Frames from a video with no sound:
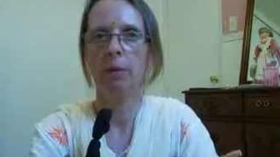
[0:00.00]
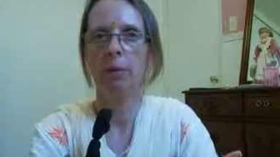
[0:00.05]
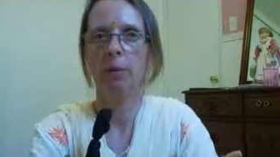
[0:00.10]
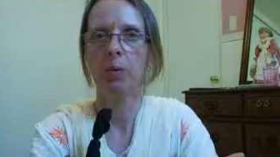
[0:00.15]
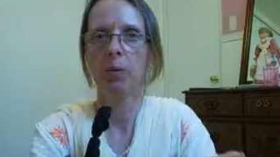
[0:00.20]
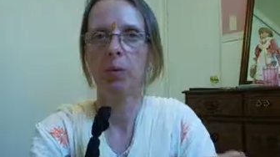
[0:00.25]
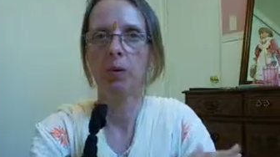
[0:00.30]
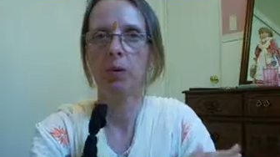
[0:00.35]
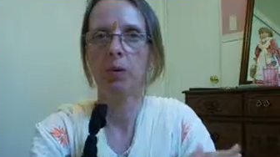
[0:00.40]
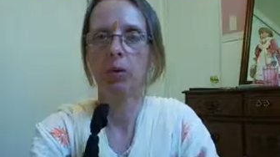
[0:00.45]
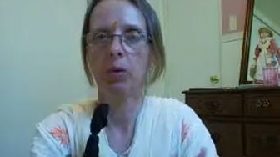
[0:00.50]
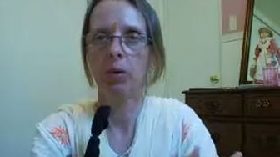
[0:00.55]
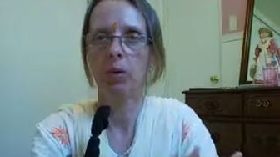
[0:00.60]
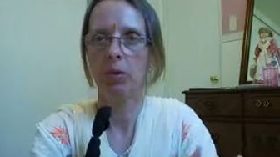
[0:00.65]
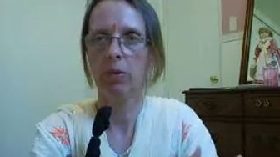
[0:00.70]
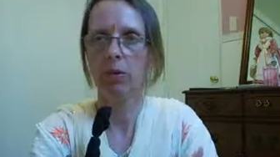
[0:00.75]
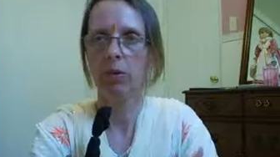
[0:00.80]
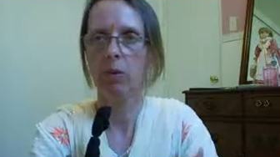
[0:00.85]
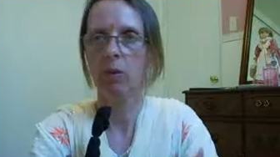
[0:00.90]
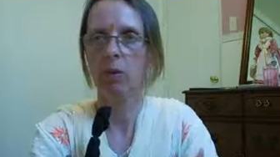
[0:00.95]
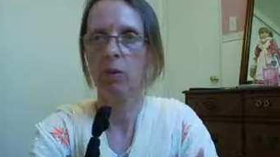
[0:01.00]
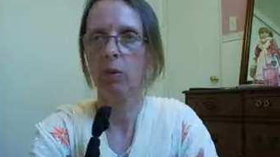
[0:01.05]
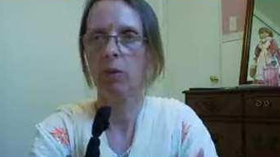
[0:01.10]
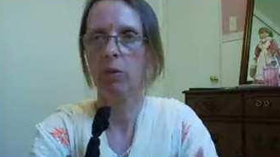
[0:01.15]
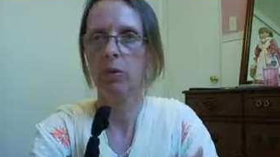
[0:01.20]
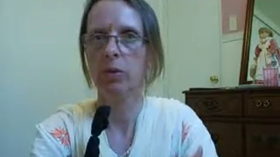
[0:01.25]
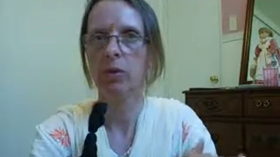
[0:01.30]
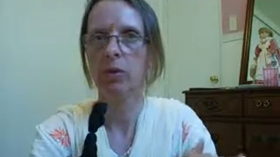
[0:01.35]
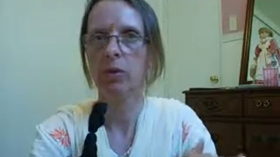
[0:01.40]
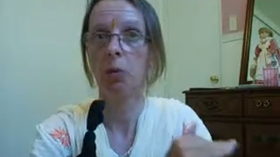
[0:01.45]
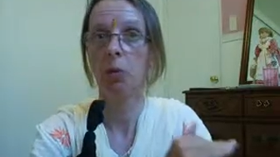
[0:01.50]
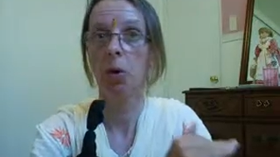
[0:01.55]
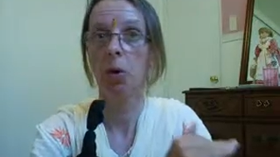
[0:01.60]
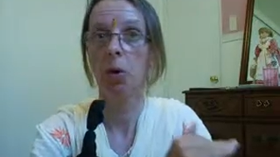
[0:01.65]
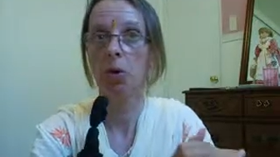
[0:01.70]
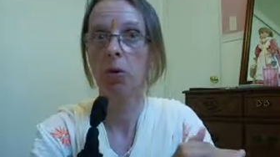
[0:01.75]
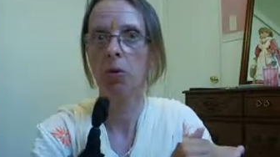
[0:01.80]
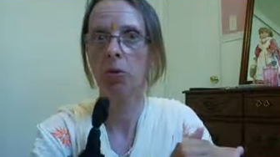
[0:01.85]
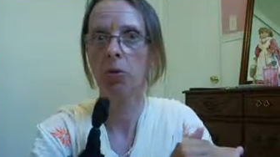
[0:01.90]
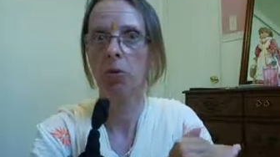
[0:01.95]
regional thing, which is the
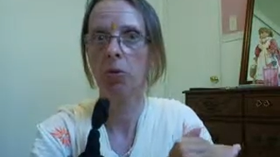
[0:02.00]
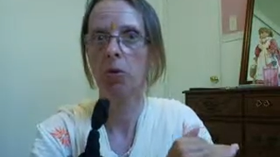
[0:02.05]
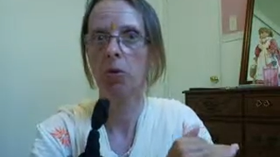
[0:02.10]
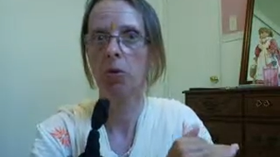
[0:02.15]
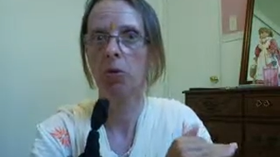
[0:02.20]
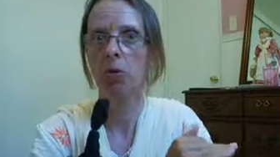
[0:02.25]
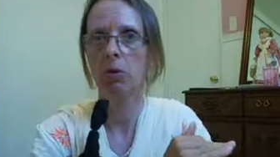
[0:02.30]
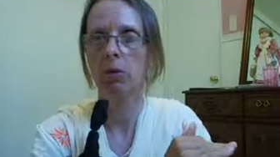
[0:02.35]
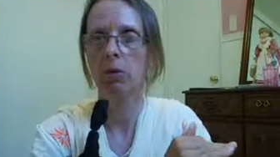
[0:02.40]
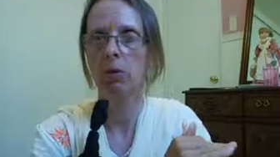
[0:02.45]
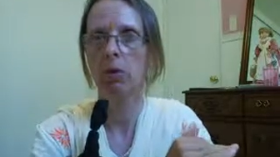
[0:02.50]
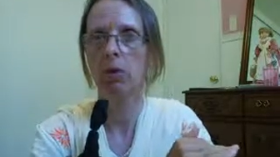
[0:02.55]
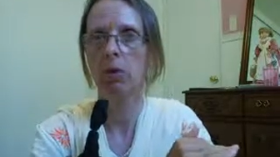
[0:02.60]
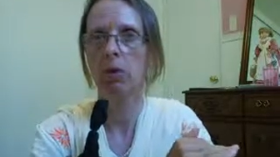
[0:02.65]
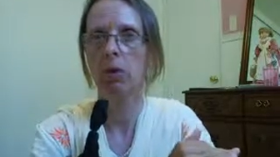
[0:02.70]
personal thing.